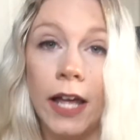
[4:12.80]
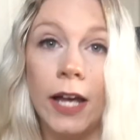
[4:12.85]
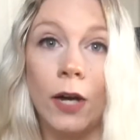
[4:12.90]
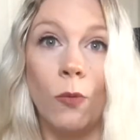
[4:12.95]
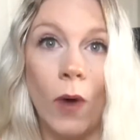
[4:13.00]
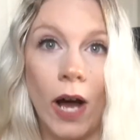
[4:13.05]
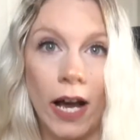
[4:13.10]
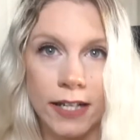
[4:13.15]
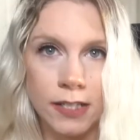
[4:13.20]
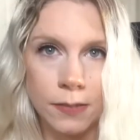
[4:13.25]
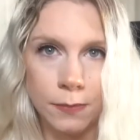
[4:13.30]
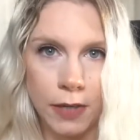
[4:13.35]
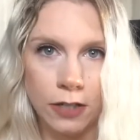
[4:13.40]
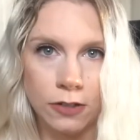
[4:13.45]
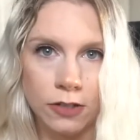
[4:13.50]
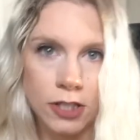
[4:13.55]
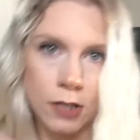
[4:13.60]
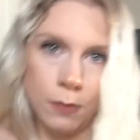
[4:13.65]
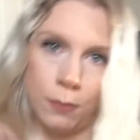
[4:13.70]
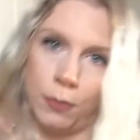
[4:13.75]
wax
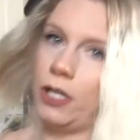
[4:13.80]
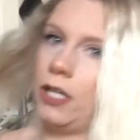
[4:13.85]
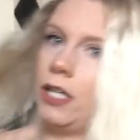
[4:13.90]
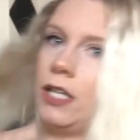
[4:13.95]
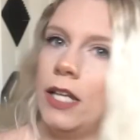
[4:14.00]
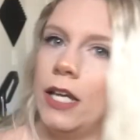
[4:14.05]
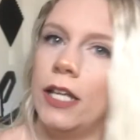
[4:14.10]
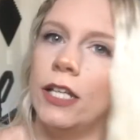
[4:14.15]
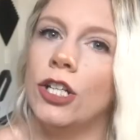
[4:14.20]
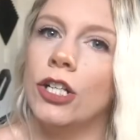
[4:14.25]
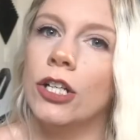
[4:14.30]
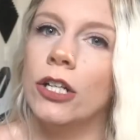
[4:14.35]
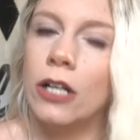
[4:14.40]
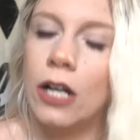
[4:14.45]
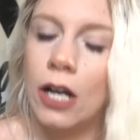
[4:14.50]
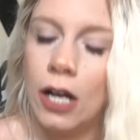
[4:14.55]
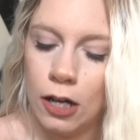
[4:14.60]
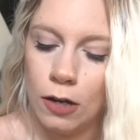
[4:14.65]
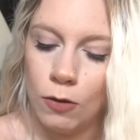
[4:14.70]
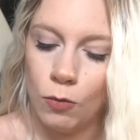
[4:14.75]
melts to put in like your
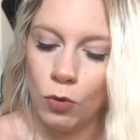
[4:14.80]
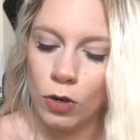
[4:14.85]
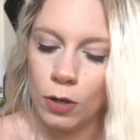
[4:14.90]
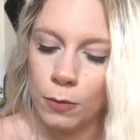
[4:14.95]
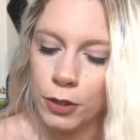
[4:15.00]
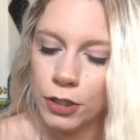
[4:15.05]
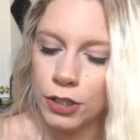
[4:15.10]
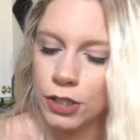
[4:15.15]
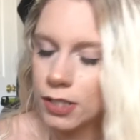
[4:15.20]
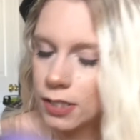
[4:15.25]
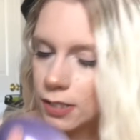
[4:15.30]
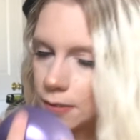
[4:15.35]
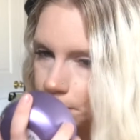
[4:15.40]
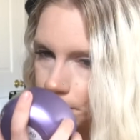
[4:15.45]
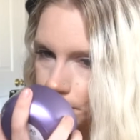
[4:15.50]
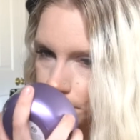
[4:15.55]
warmers.